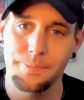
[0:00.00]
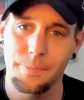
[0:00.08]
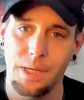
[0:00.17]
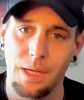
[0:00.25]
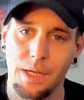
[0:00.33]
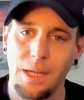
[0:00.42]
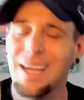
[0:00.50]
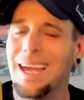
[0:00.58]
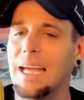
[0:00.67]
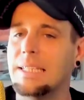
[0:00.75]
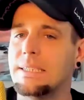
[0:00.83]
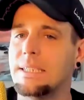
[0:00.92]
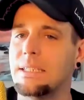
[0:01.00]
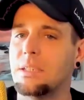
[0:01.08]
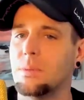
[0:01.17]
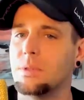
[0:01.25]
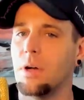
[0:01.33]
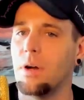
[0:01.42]
Okay. And since
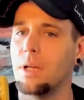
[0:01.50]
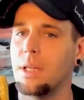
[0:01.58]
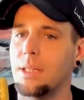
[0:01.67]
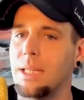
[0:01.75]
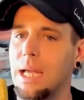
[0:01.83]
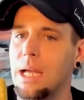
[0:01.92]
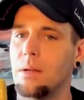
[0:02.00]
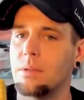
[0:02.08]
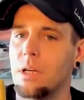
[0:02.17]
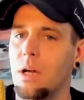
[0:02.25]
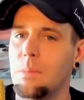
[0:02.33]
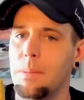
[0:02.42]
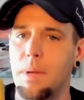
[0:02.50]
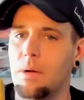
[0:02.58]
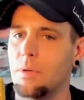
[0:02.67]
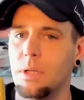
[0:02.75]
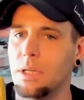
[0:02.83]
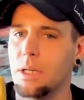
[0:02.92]
it was already in the outcome, I'm
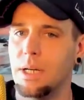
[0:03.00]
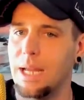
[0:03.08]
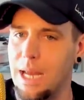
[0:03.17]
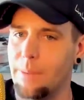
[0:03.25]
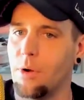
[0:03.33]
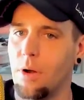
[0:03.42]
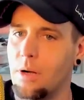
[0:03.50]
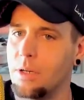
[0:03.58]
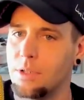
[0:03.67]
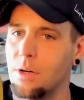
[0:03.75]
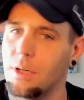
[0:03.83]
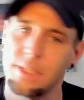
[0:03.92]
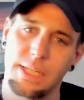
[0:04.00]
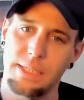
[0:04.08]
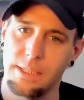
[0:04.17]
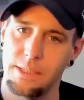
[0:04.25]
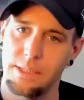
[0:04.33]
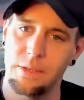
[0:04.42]
not really going to hammer on it as hard as I
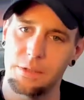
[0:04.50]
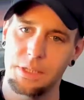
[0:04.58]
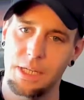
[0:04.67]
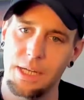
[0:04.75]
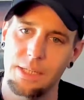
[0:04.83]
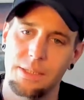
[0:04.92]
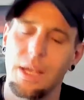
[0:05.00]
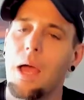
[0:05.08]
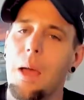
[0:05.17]
did the other signs.